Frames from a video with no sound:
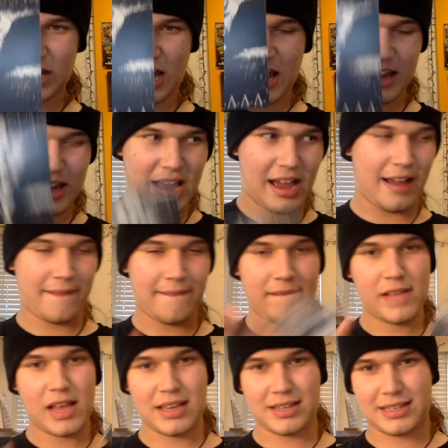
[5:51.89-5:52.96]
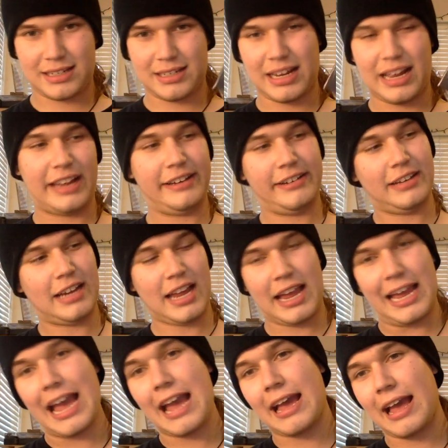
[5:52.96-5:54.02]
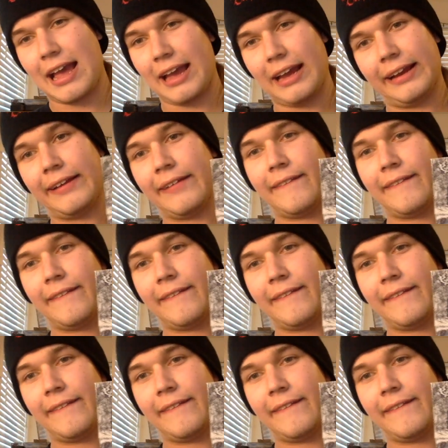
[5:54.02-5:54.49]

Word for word: Uh, yeah, Eschaton, AAA.